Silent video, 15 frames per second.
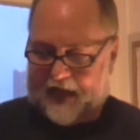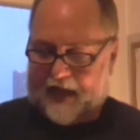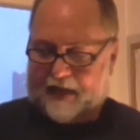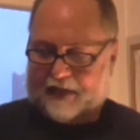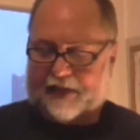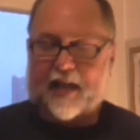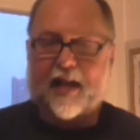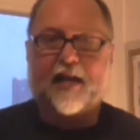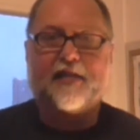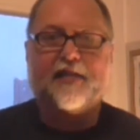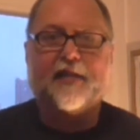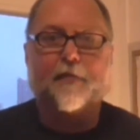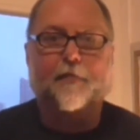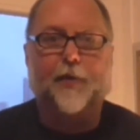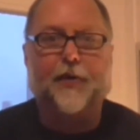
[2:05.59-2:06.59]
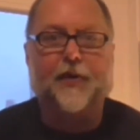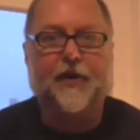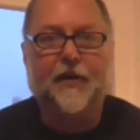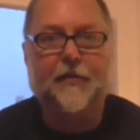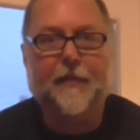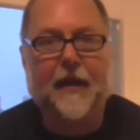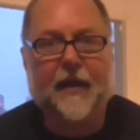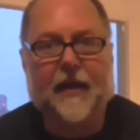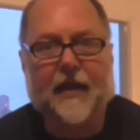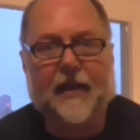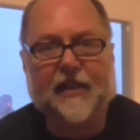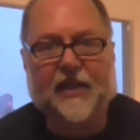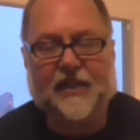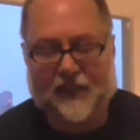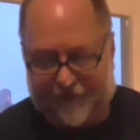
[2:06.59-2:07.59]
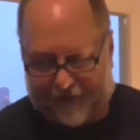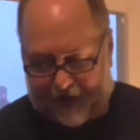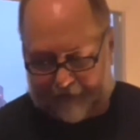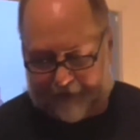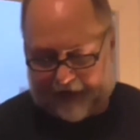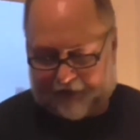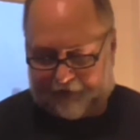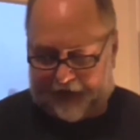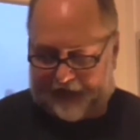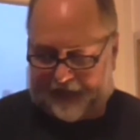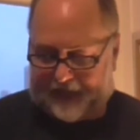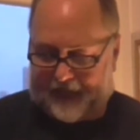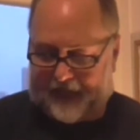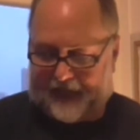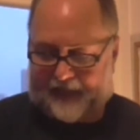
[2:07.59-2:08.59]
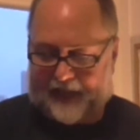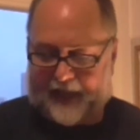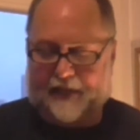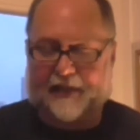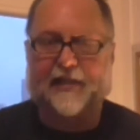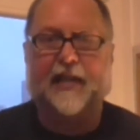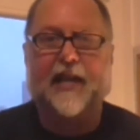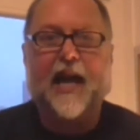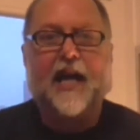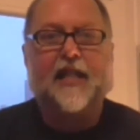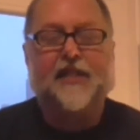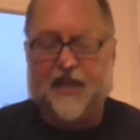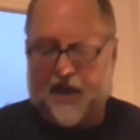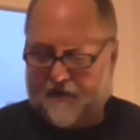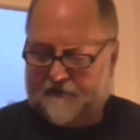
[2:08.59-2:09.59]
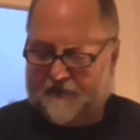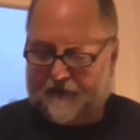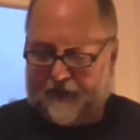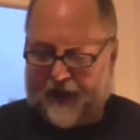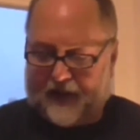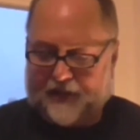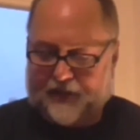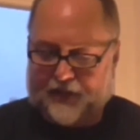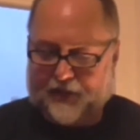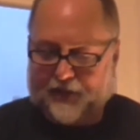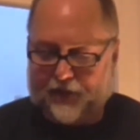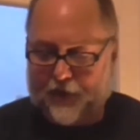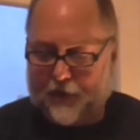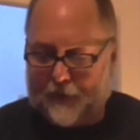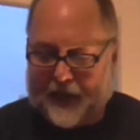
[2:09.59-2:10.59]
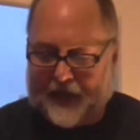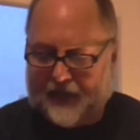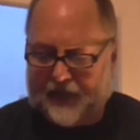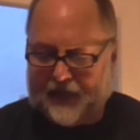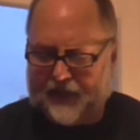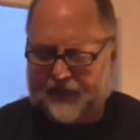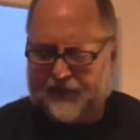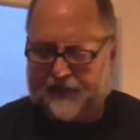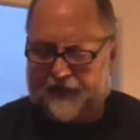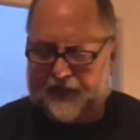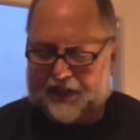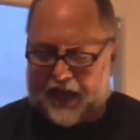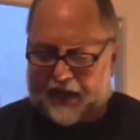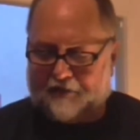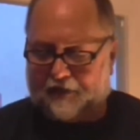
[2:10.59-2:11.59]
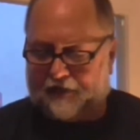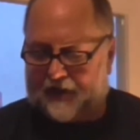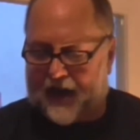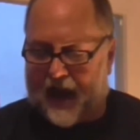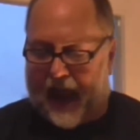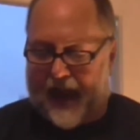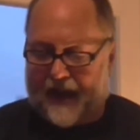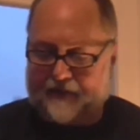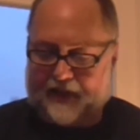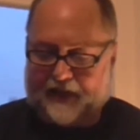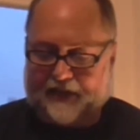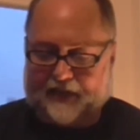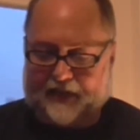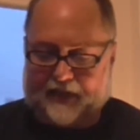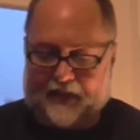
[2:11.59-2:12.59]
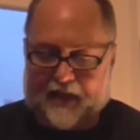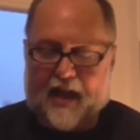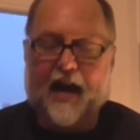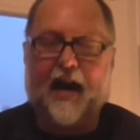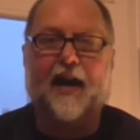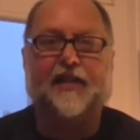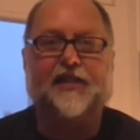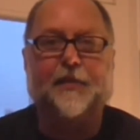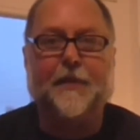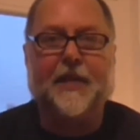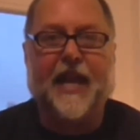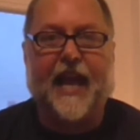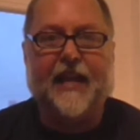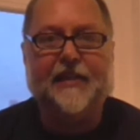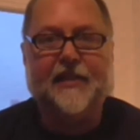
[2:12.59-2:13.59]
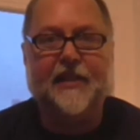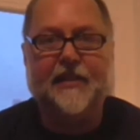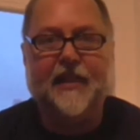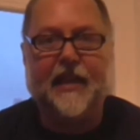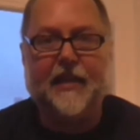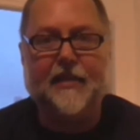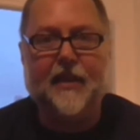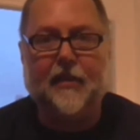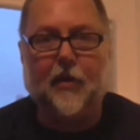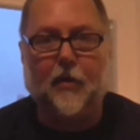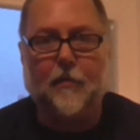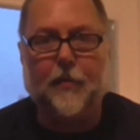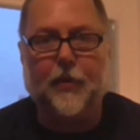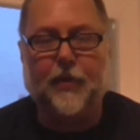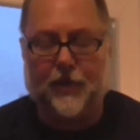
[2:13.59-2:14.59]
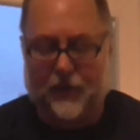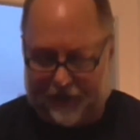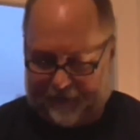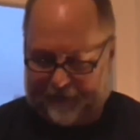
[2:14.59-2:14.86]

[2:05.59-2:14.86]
He starts in the book by justifying why he's writing it. He says, "No reflections or opinions of a general character are to be entered in the logbook.